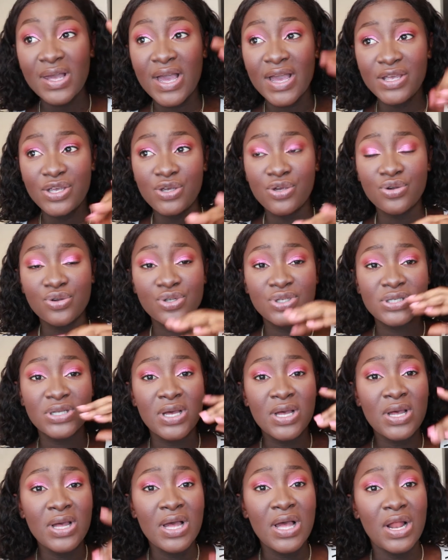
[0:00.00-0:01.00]
I used
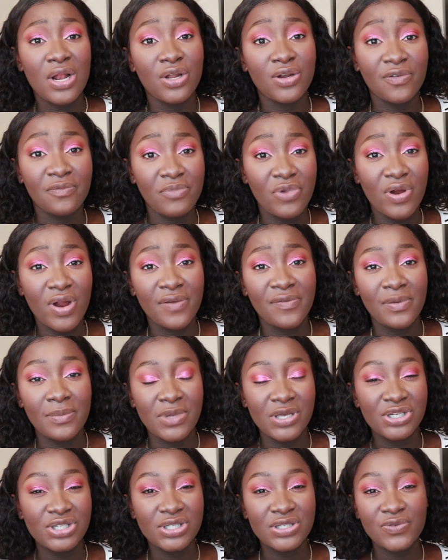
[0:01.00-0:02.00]
a lot of mirror
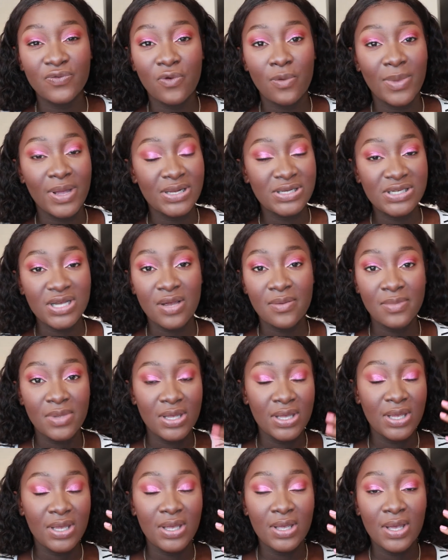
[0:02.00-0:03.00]
affirmations for my
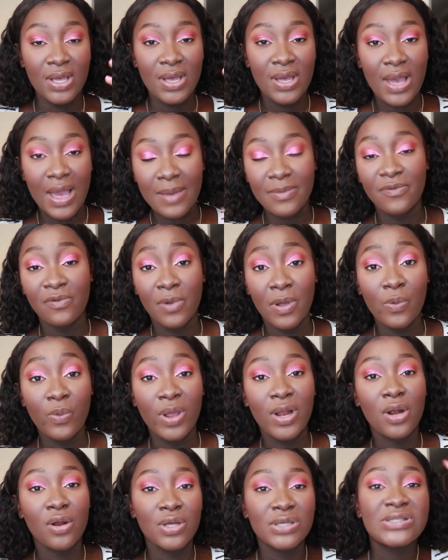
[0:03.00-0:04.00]
tummy, I mean for my
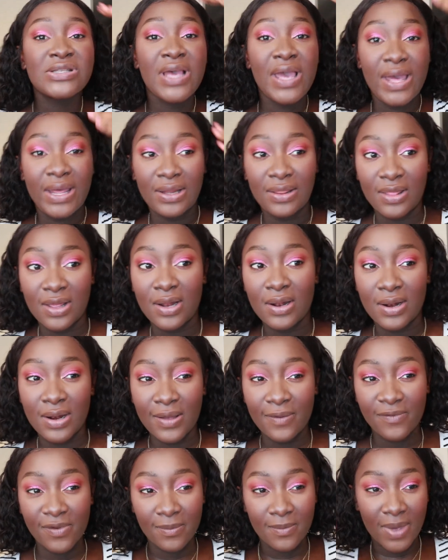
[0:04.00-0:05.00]
weight loss, and then
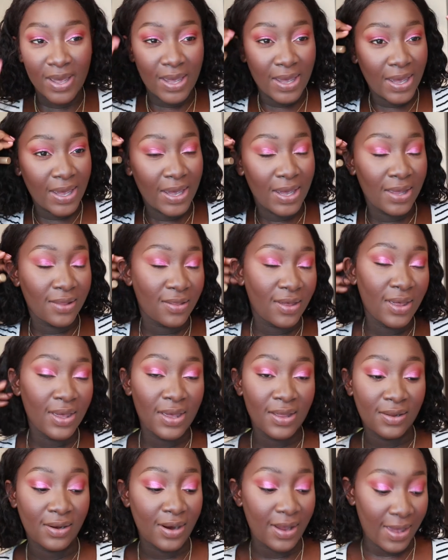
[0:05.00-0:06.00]
loving my hair, the
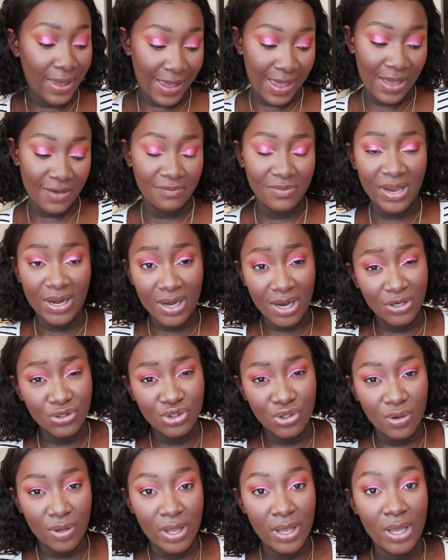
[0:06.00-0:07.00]
hair that I have, my
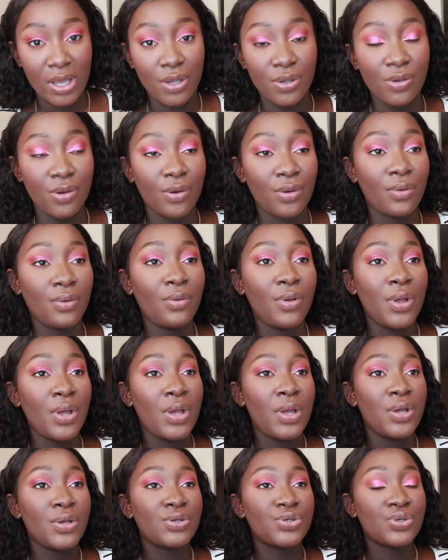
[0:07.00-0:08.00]
natural hair, you know.
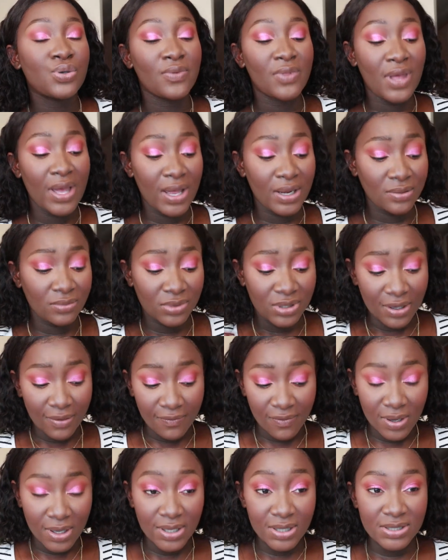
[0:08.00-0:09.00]
So that
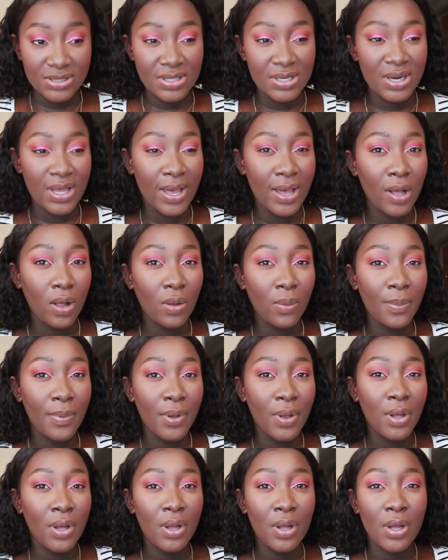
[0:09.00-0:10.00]
definitely did help